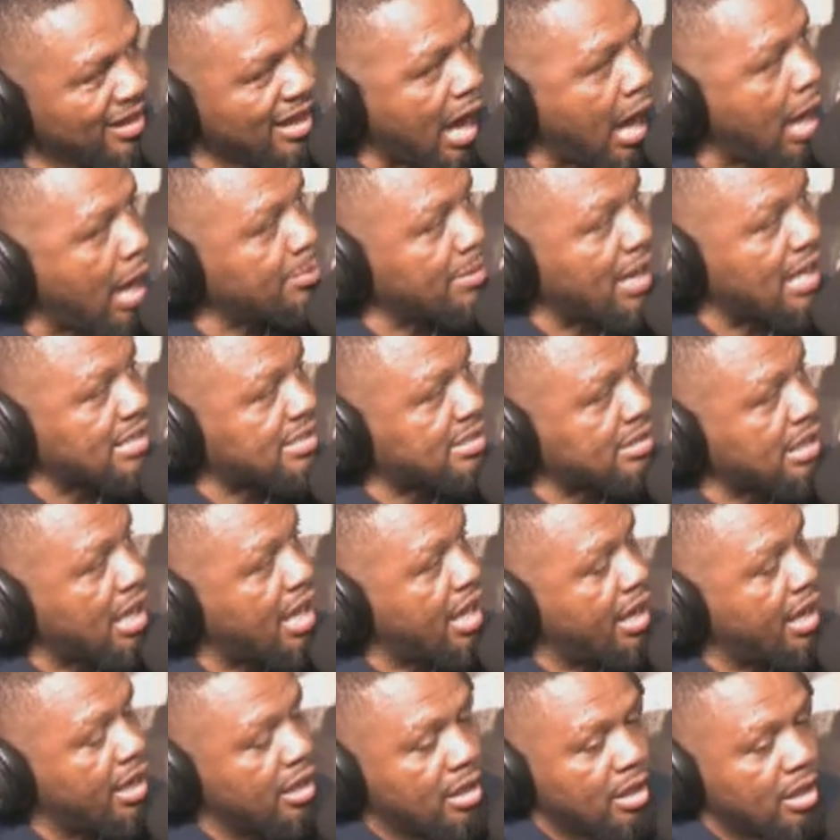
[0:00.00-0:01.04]
I'm not
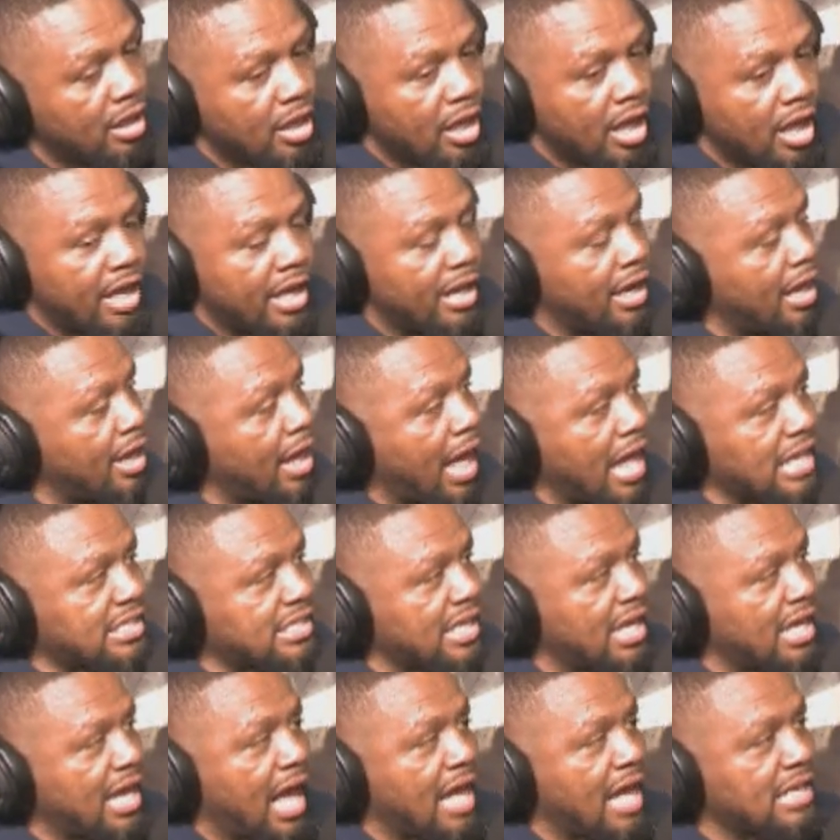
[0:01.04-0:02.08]
saying. And I
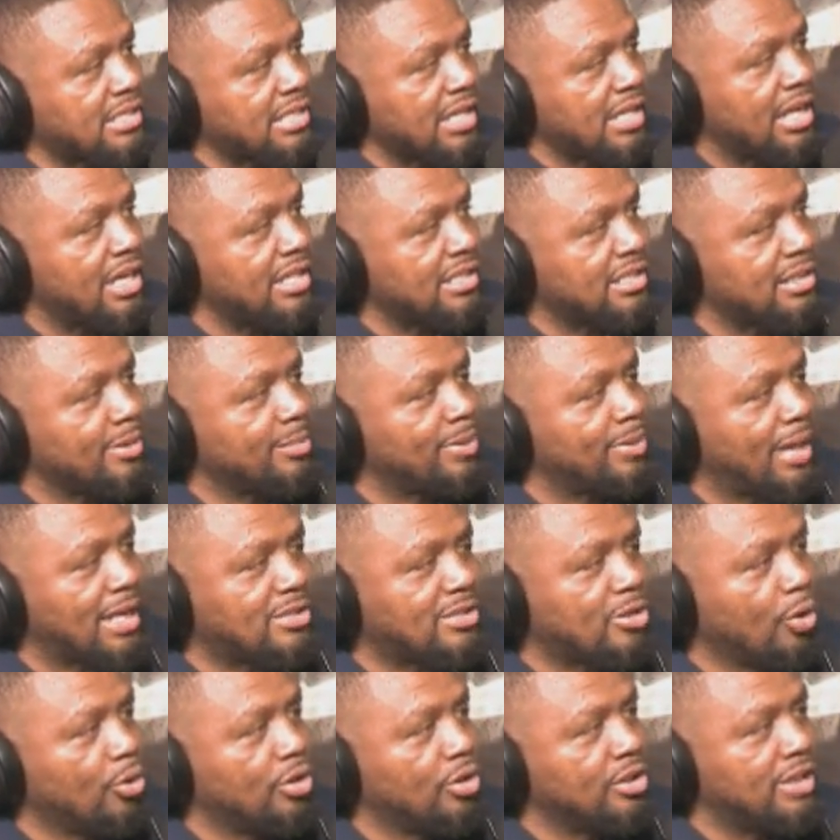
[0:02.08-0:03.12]
said this. I
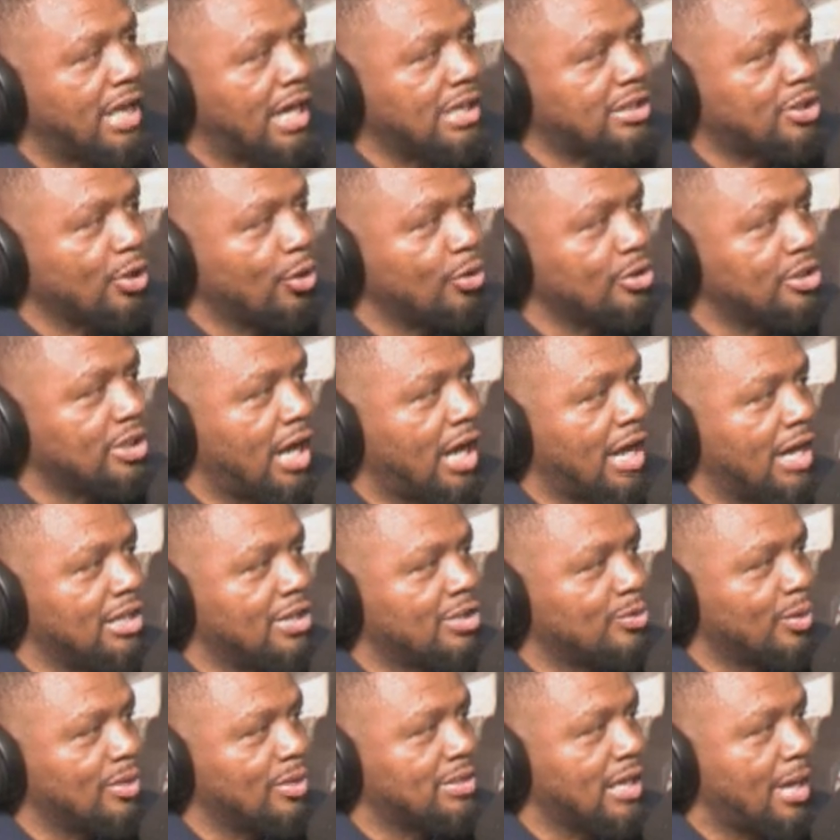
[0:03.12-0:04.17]
told John this
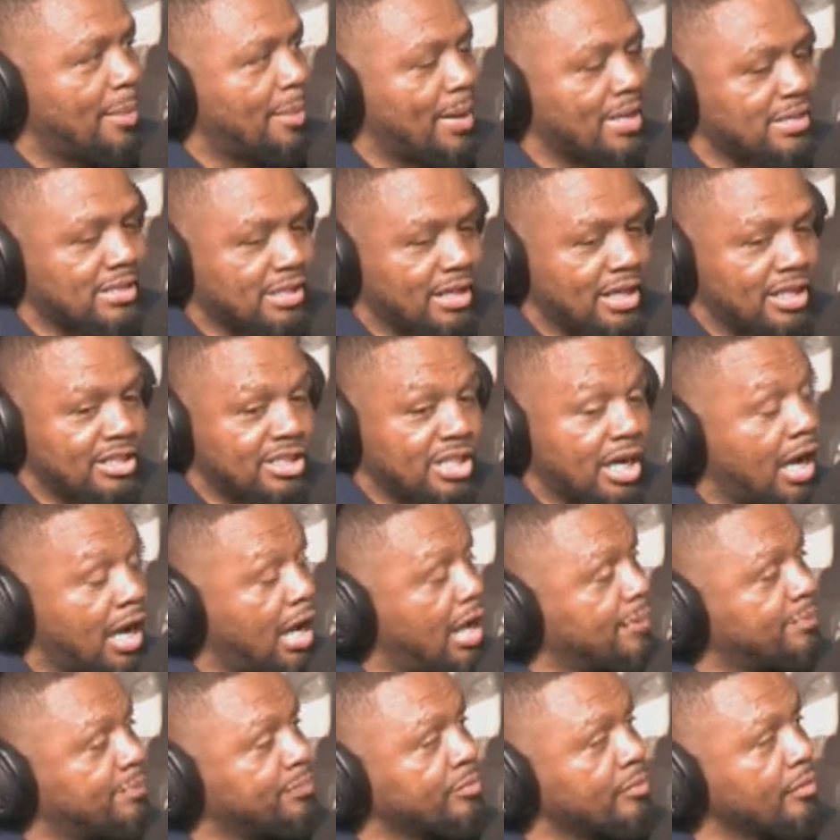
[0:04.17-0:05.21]
one time. I said,
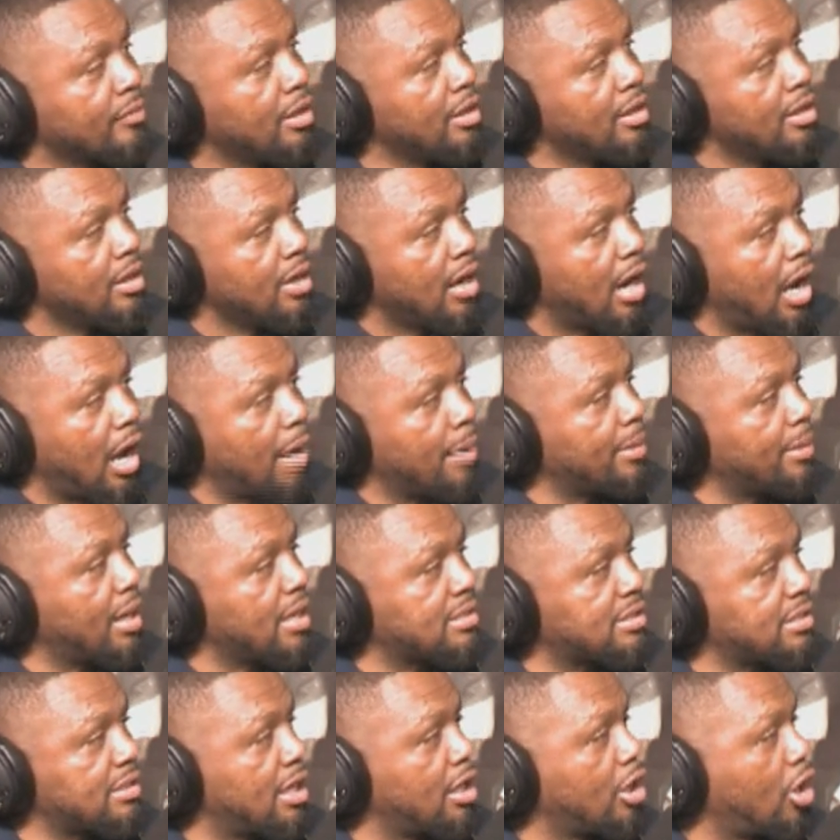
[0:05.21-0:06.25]
John, I'm not
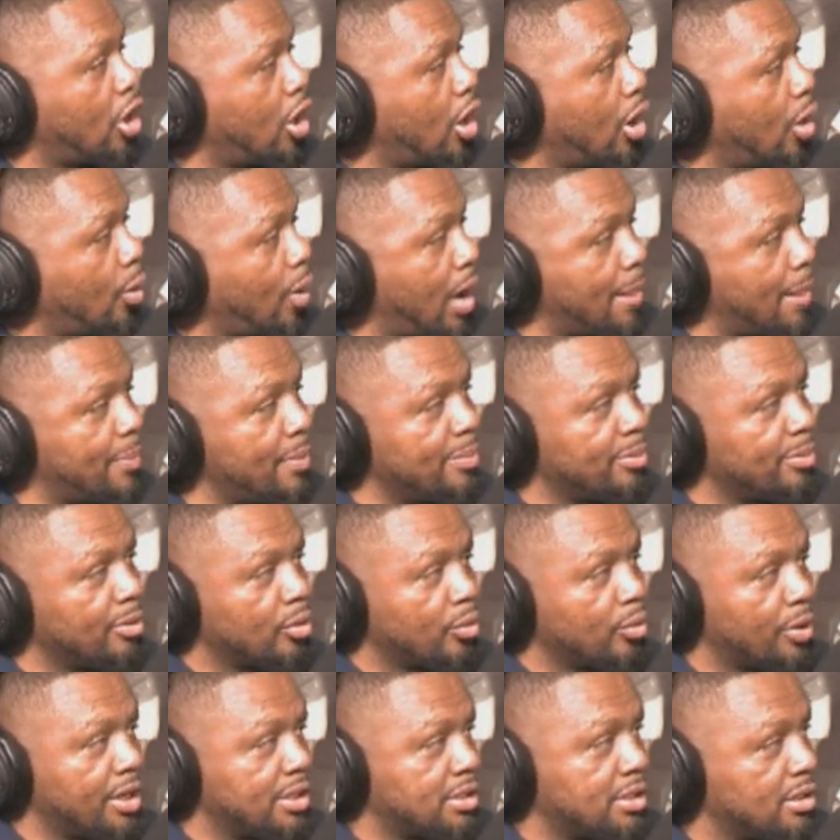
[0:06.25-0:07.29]
saying all white people
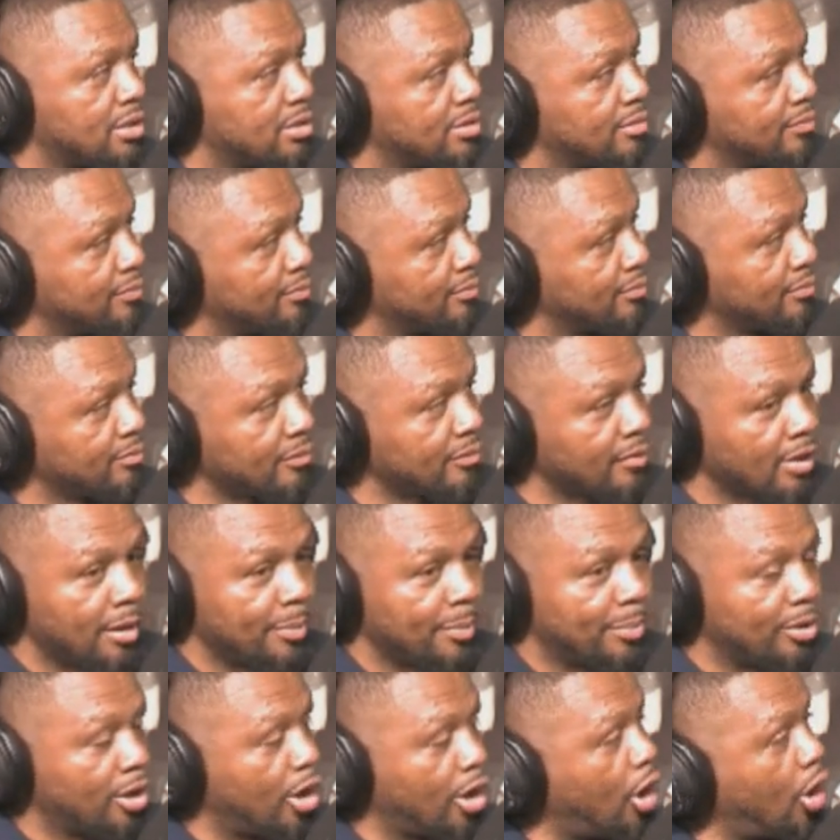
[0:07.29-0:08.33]
are racist,
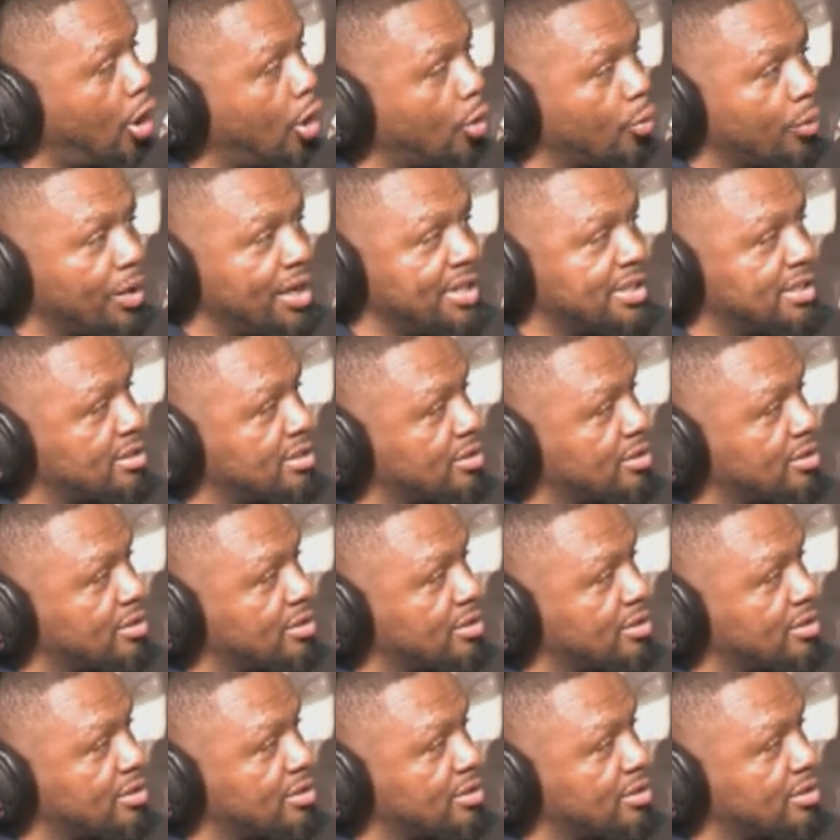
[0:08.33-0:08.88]
but all races